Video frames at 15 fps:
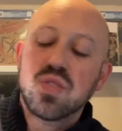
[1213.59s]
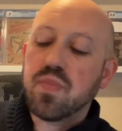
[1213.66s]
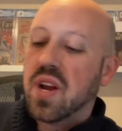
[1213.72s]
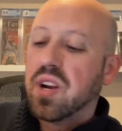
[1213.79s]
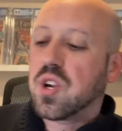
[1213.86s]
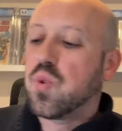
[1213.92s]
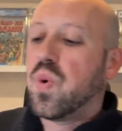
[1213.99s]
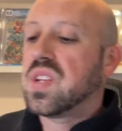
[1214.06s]

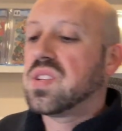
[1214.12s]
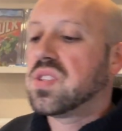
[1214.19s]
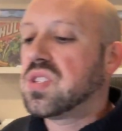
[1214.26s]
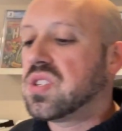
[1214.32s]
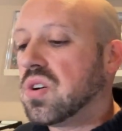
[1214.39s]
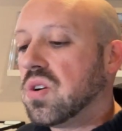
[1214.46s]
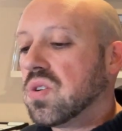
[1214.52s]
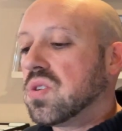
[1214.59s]
Spider-Gwen,
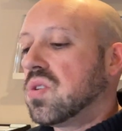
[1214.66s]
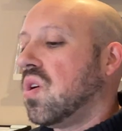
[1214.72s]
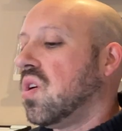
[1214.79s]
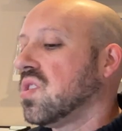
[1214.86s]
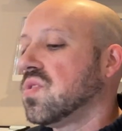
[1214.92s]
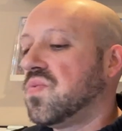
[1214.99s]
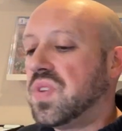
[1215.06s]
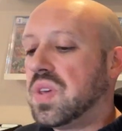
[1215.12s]
Silk,
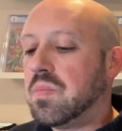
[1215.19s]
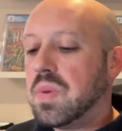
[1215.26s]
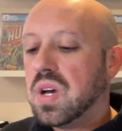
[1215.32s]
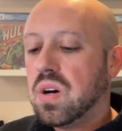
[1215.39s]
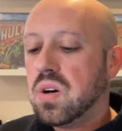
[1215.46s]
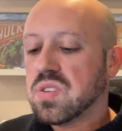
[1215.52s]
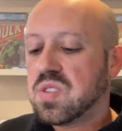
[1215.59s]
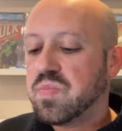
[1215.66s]
all the female